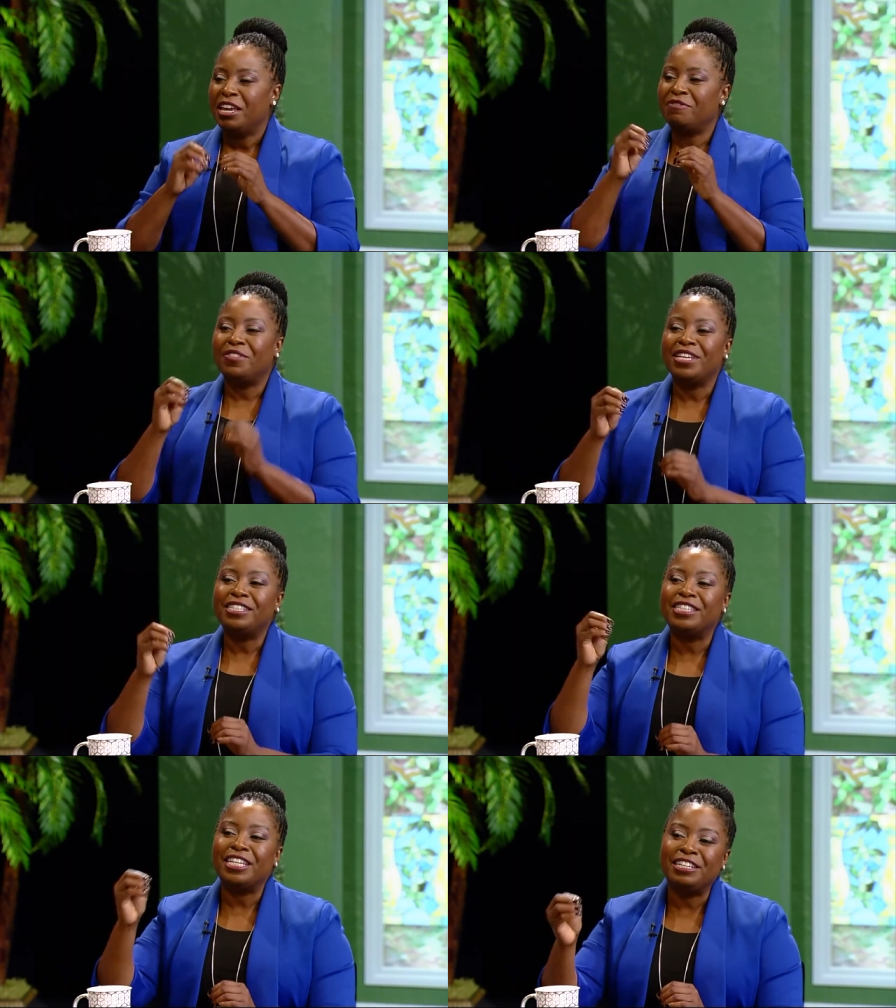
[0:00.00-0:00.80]
if this
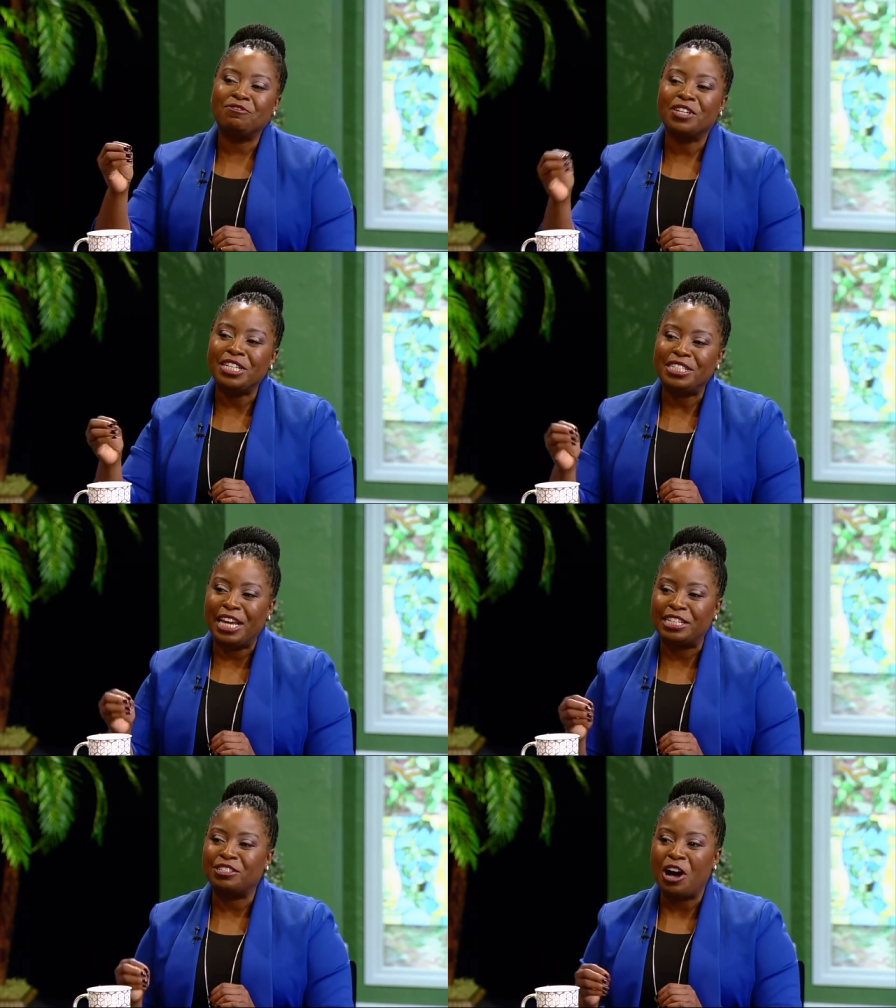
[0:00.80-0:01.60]
thing really
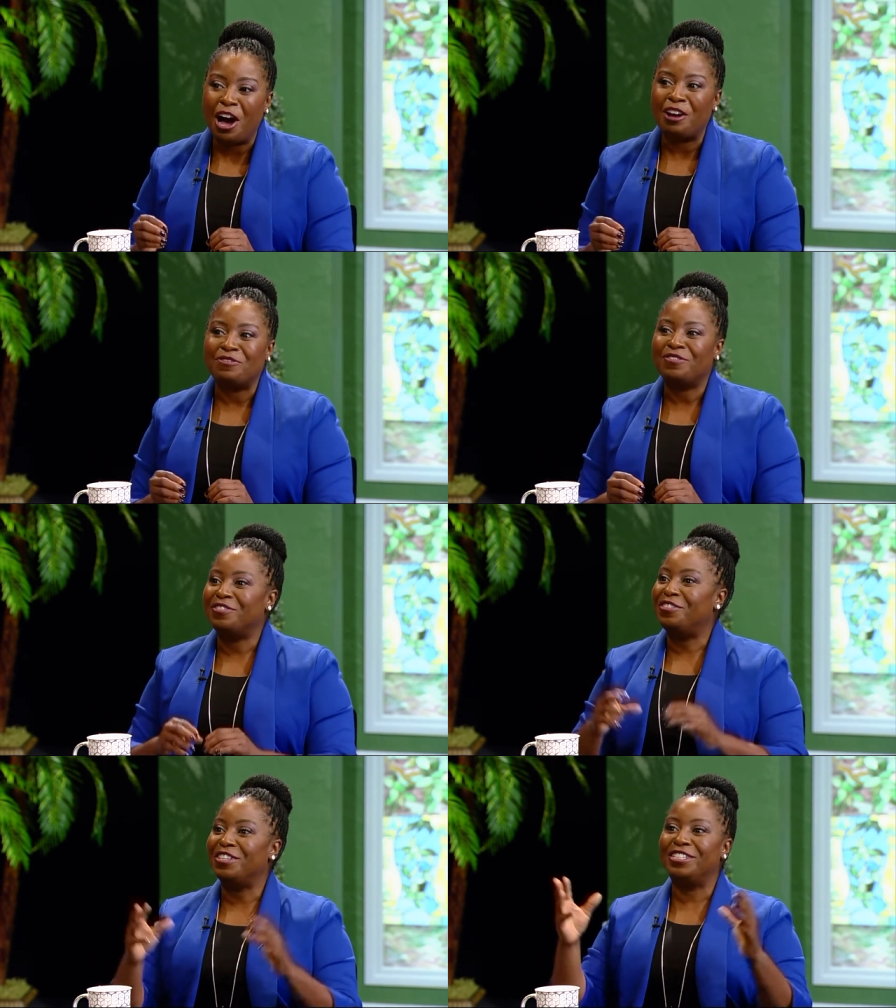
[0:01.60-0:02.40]
takes off,
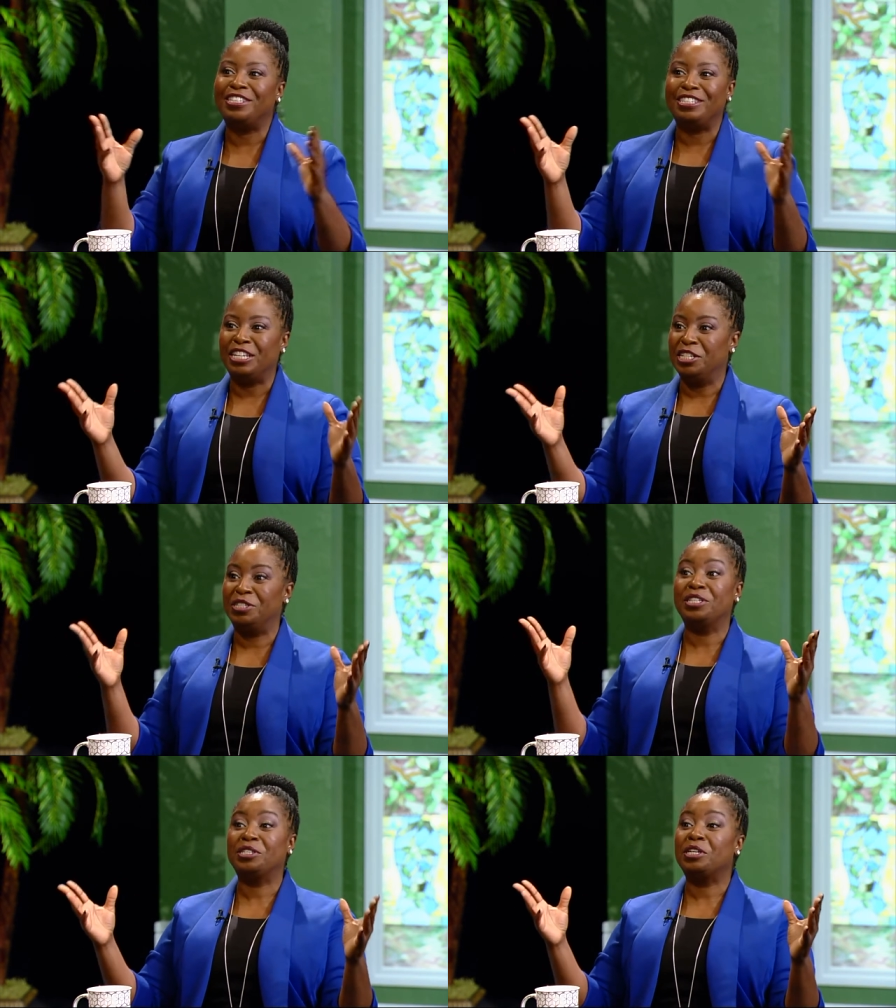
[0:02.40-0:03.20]
this is, is
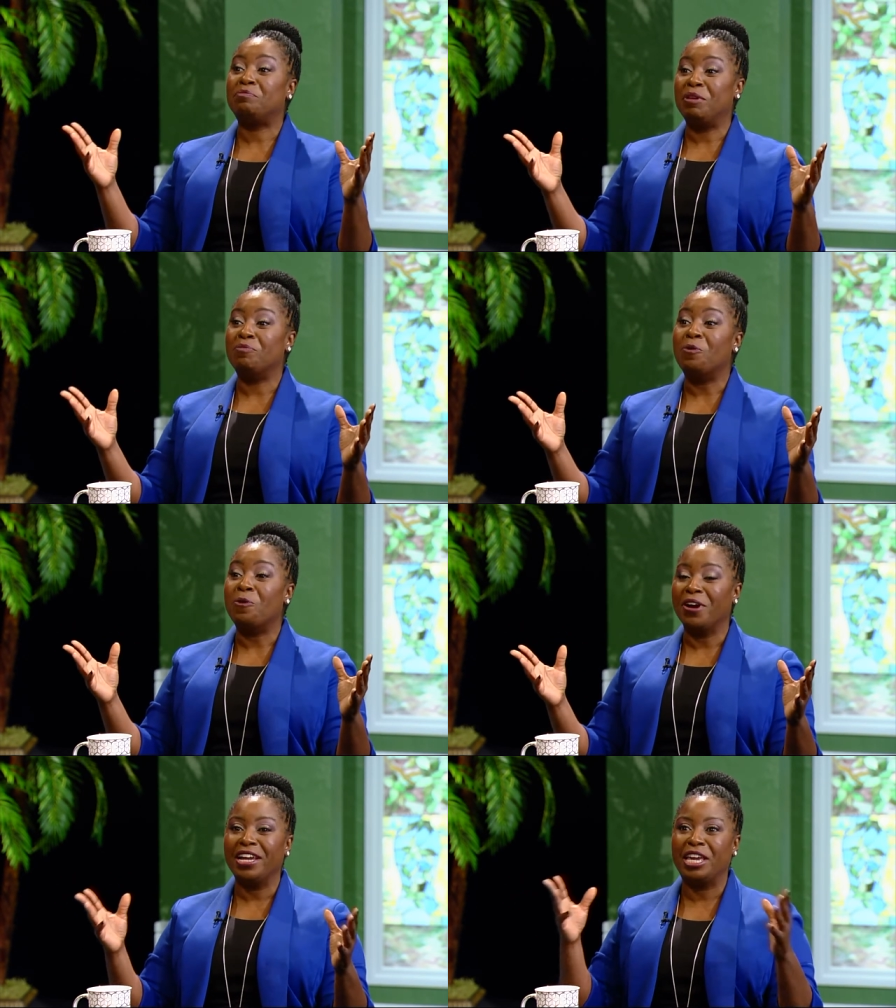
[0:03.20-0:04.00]
this gonna be
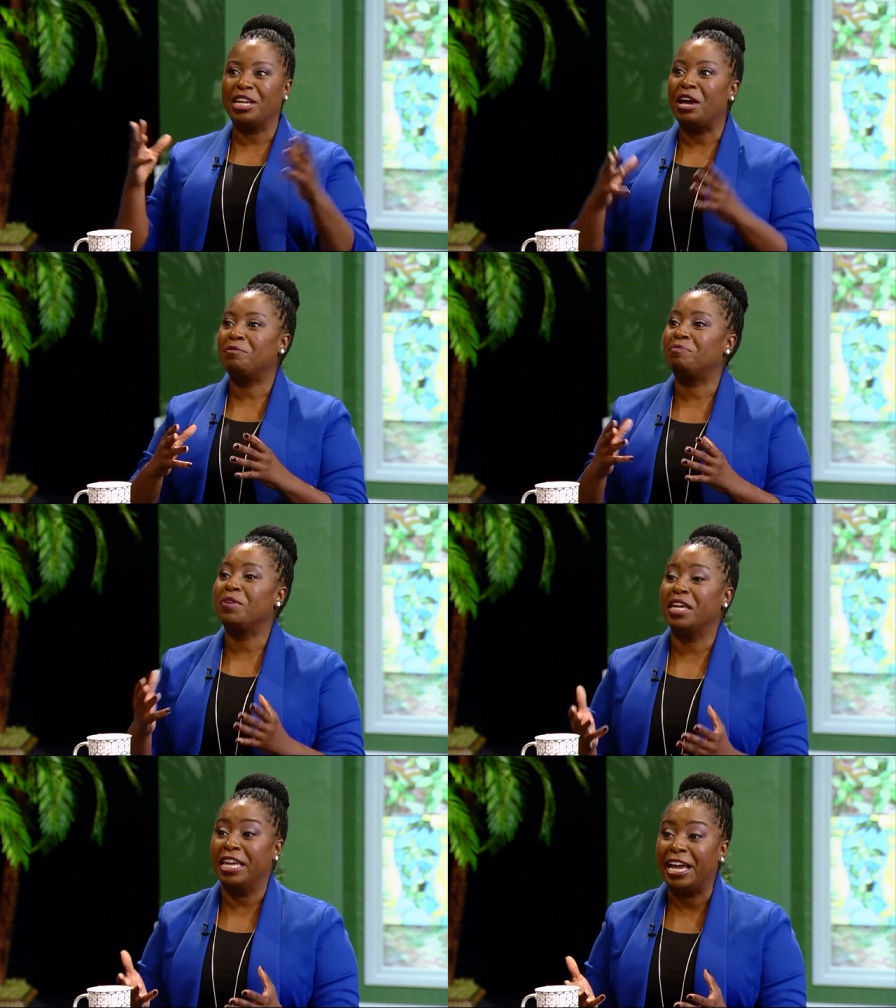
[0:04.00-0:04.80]
more? Can I,
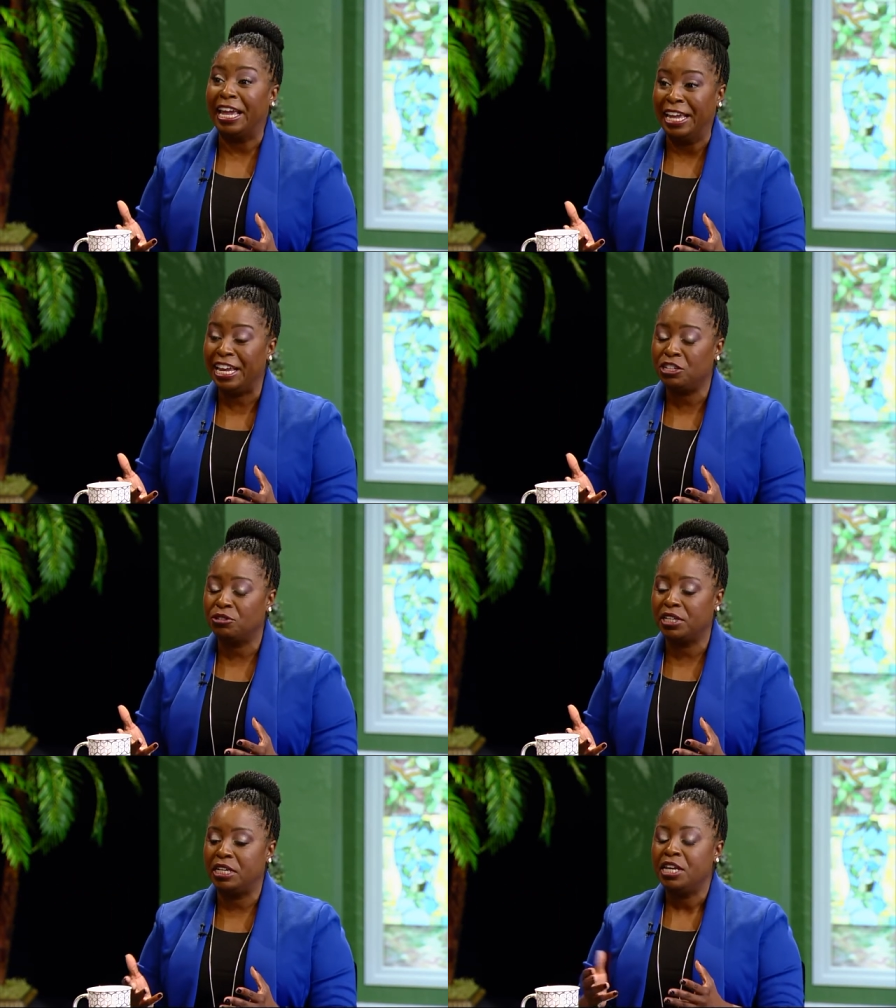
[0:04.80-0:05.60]
can I handle
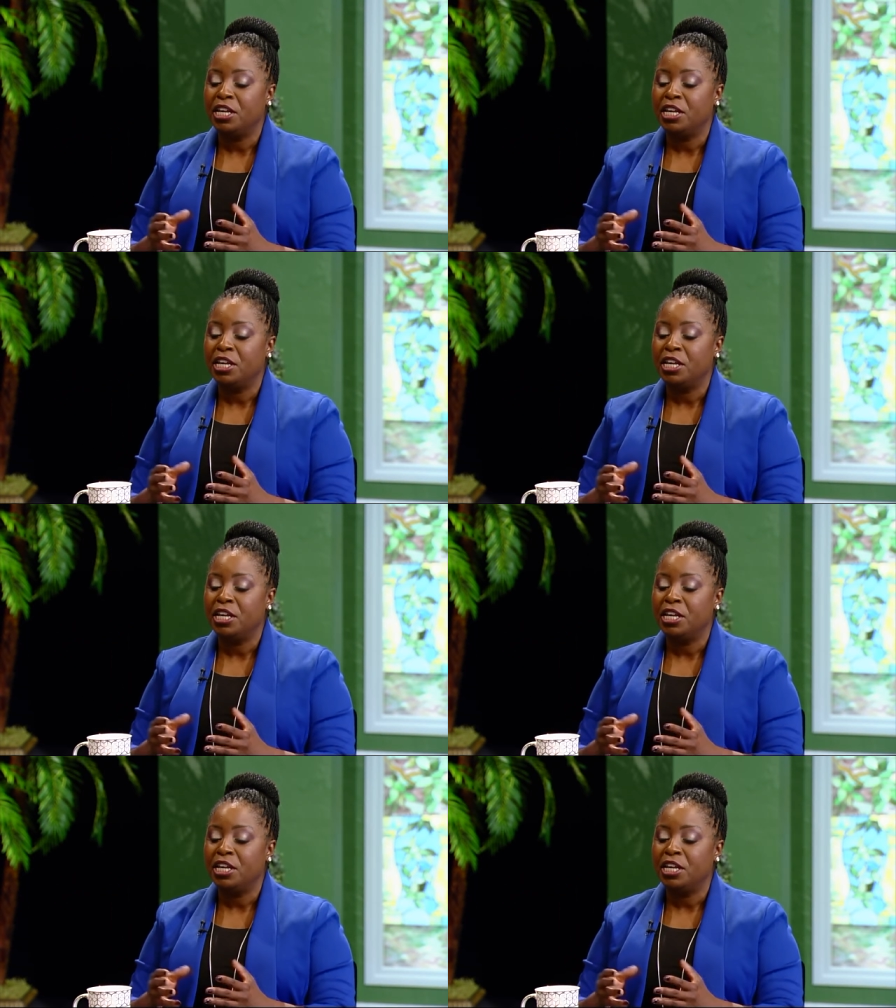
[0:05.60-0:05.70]
it?